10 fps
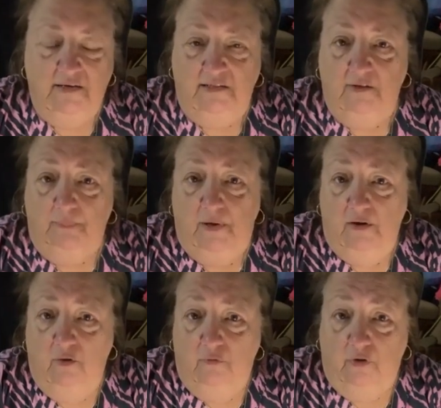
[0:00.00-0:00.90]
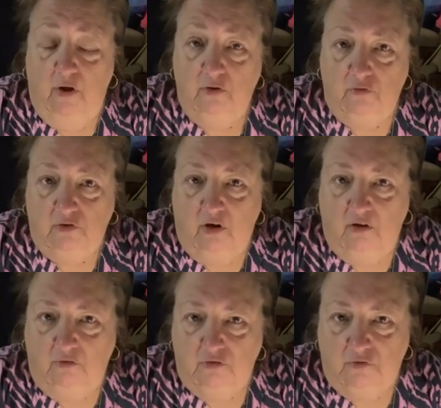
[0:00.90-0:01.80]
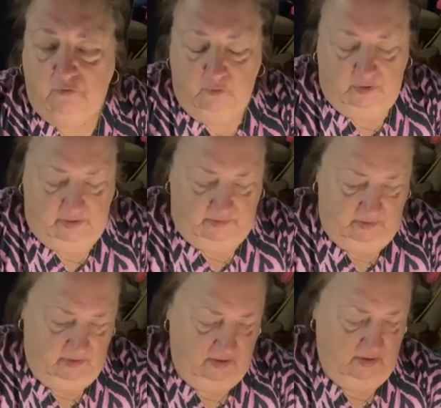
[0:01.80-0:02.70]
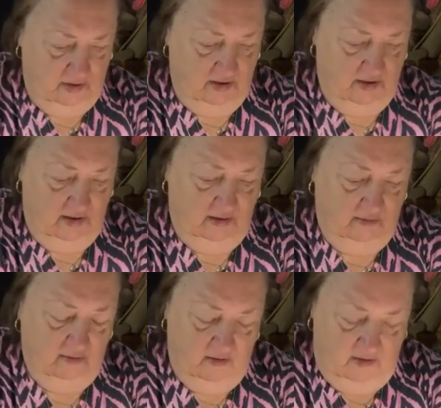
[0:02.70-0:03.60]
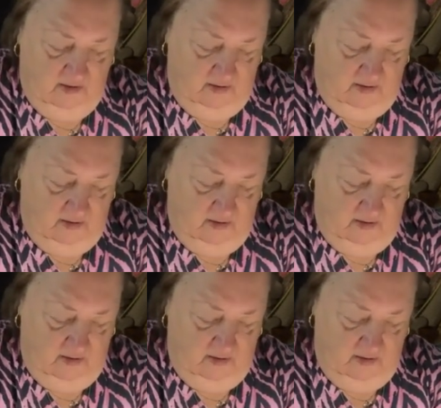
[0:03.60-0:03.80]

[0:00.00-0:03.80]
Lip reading: I still paid over $100 for it. And